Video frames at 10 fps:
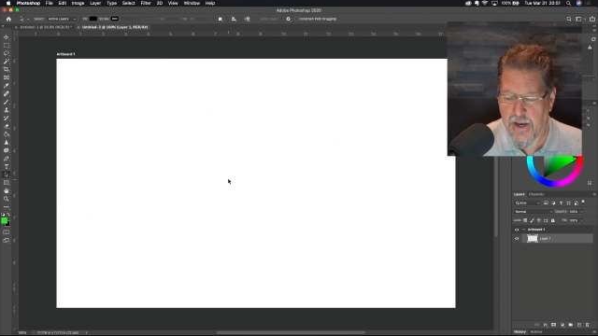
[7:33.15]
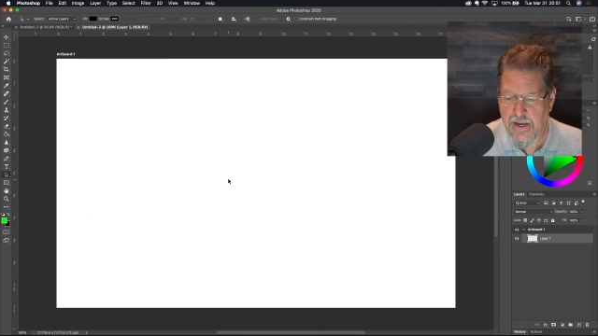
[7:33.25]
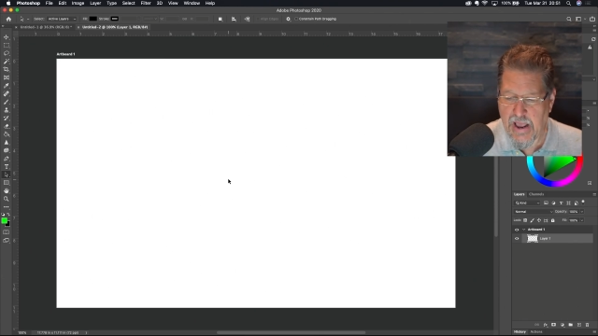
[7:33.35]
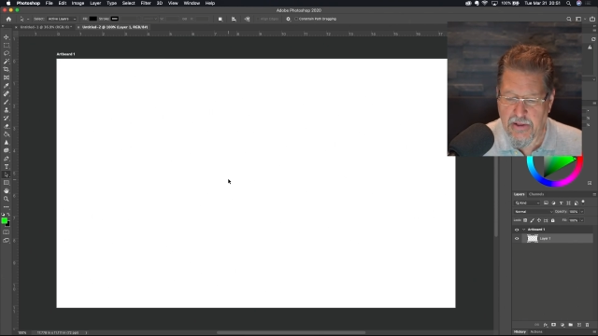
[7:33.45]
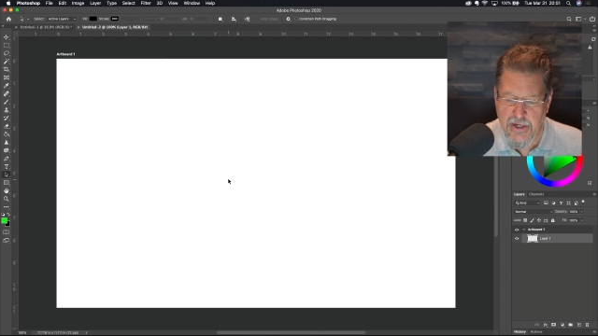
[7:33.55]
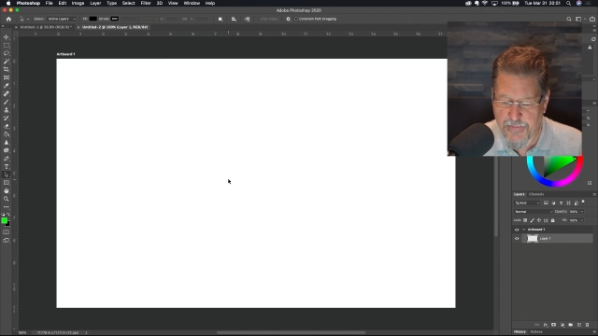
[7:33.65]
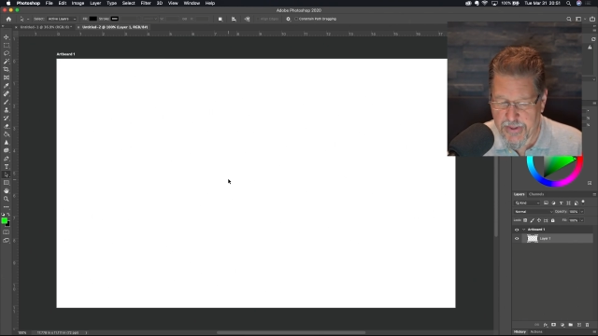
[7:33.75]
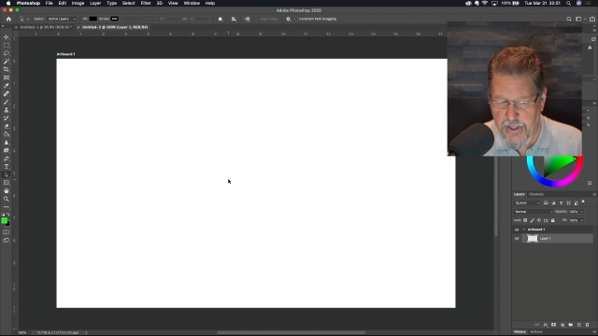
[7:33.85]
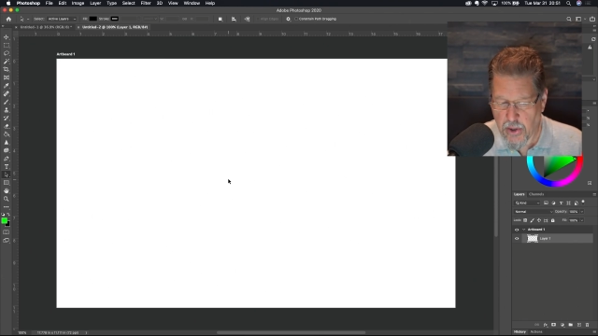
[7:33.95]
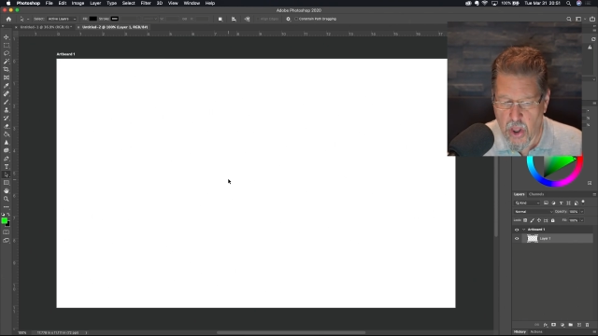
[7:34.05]
Now, they're
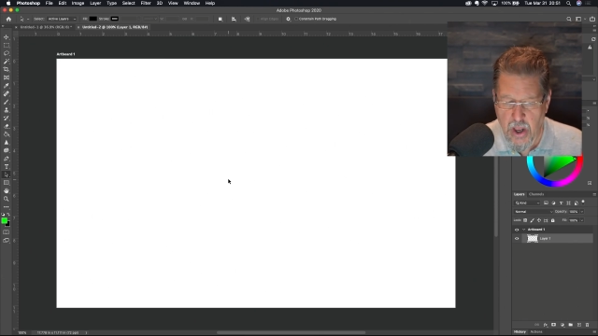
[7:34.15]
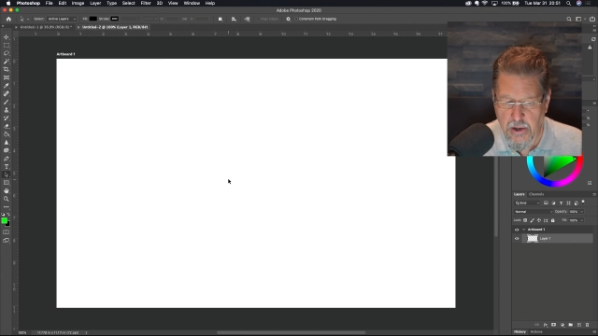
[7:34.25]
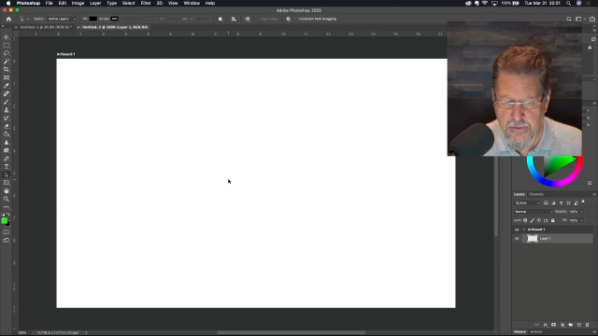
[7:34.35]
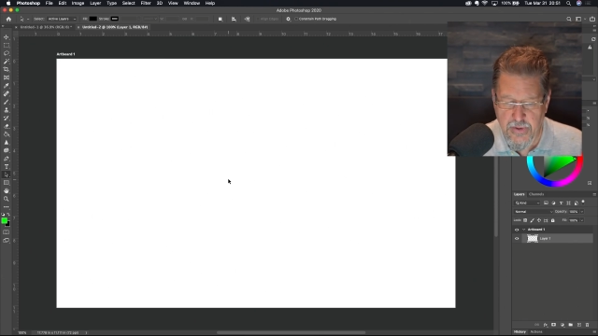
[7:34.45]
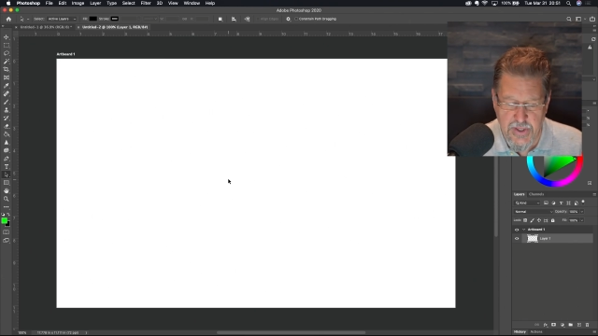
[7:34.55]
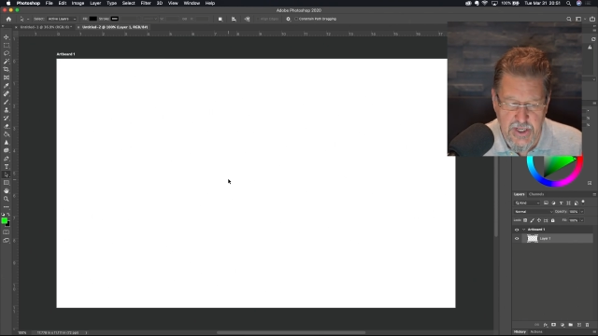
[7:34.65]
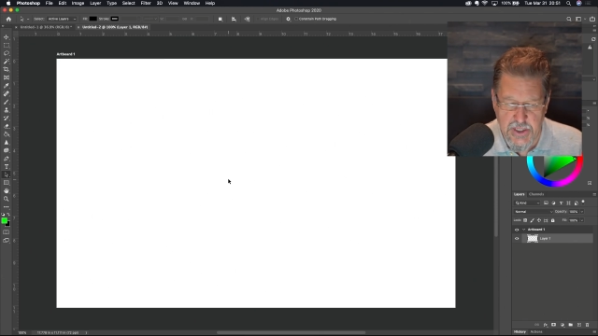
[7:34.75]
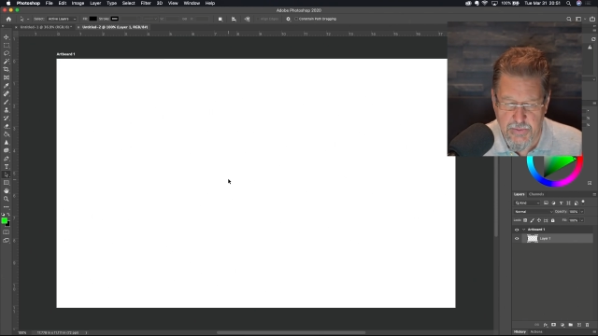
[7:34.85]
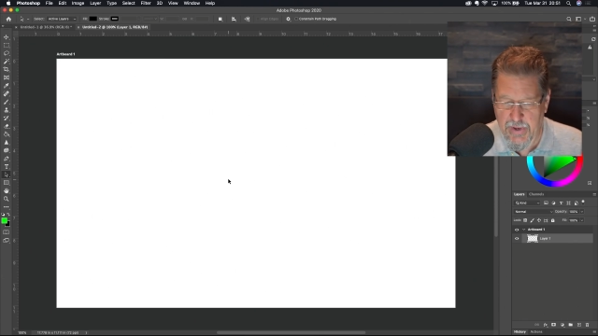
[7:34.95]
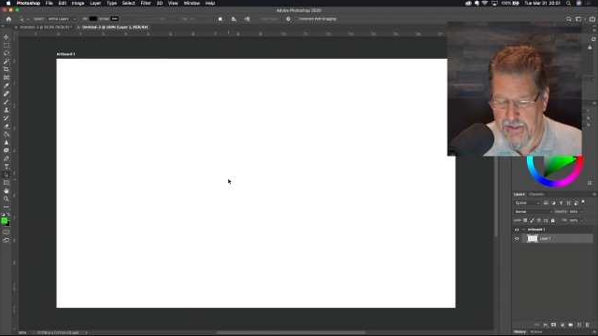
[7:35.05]
typically longer than
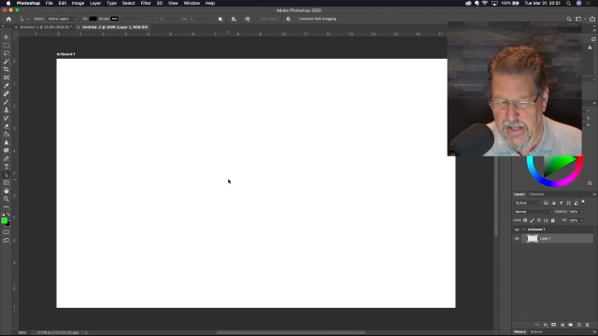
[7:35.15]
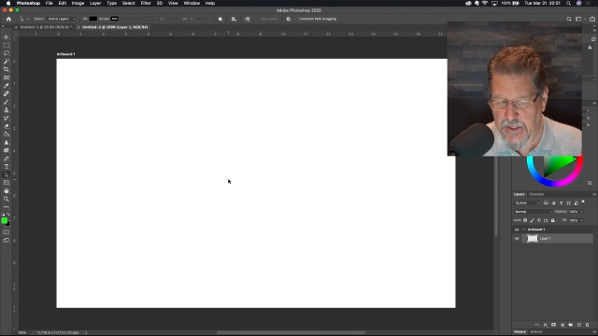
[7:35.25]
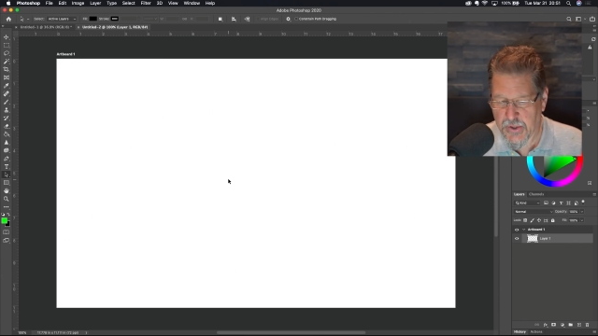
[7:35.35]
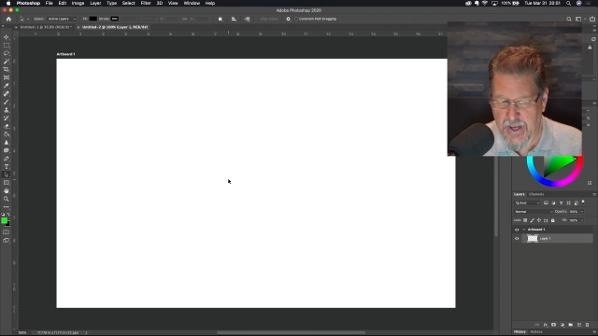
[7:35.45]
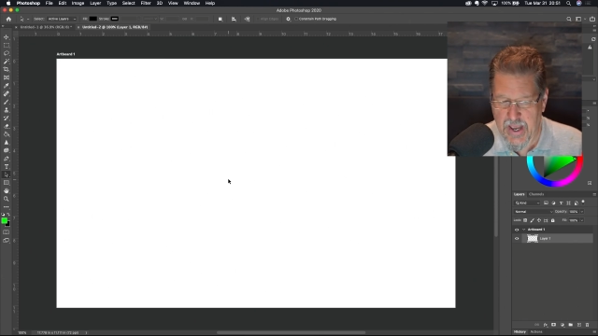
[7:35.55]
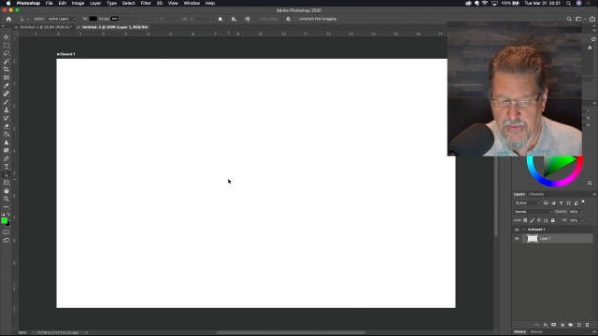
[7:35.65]
this, but that's okay.